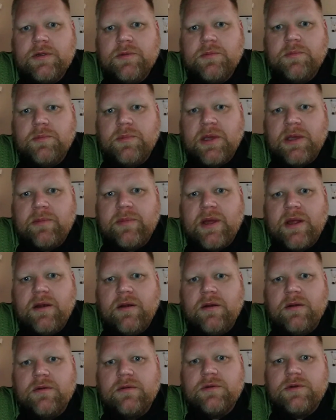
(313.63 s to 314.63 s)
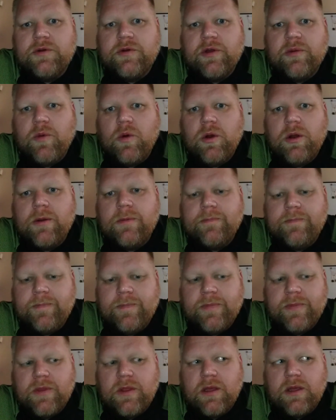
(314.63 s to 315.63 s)
being better, doing more
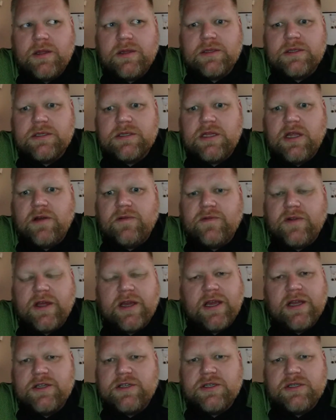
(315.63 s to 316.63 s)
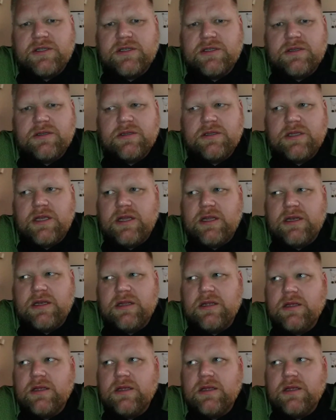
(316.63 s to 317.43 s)
and stuff like I just said